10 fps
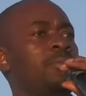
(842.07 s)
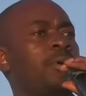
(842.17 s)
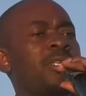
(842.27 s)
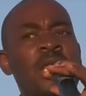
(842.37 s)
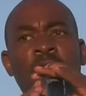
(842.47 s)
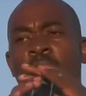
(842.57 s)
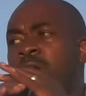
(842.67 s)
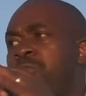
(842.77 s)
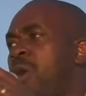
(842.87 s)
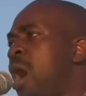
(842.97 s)
Because a lot
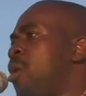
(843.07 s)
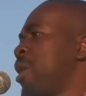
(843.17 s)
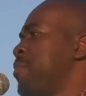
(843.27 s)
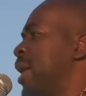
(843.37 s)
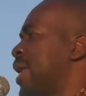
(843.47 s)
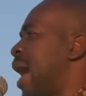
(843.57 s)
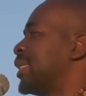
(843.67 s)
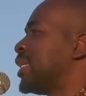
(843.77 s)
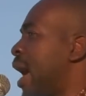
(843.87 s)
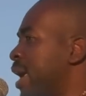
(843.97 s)
of our women are
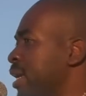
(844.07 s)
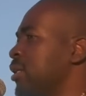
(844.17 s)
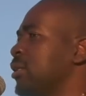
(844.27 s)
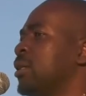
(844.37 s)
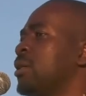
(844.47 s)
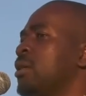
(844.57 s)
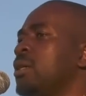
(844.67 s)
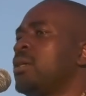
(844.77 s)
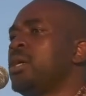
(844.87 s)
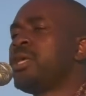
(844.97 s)
dying
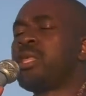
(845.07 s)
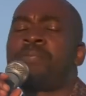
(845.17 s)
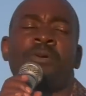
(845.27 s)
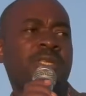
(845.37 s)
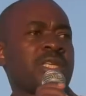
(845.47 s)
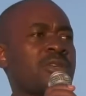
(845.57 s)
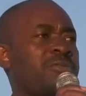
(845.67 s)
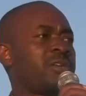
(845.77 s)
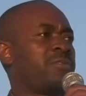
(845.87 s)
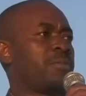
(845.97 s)
in the process
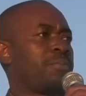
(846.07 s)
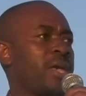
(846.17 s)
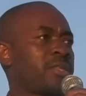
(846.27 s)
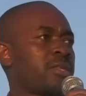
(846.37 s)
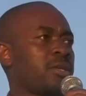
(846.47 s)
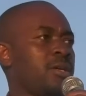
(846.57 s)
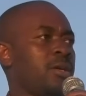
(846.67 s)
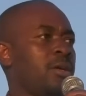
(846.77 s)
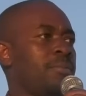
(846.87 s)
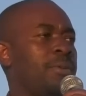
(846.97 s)
giving birth.
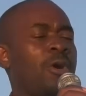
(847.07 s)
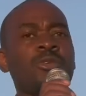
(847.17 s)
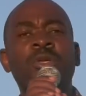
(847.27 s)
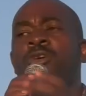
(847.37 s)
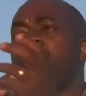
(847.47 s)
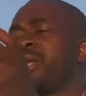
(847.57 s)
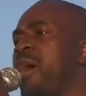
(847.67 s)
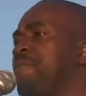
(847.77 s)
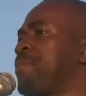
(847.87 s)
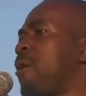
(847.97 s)
Because we don't
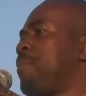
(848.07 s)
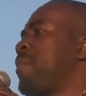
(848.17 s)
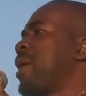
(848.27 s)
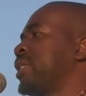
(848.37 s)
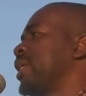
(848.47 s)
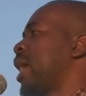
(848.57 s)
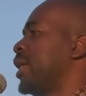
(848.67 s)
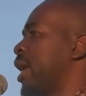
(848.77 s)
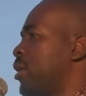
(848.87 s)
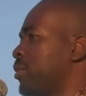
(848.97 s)
have proper maternal
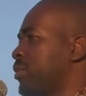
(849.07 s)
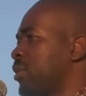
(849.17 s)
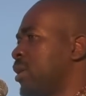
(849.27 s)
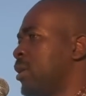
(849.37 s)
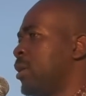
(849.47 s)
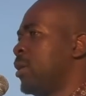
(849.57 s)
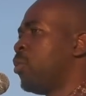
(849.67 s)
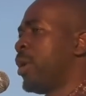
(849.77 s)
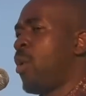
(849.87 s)
health. We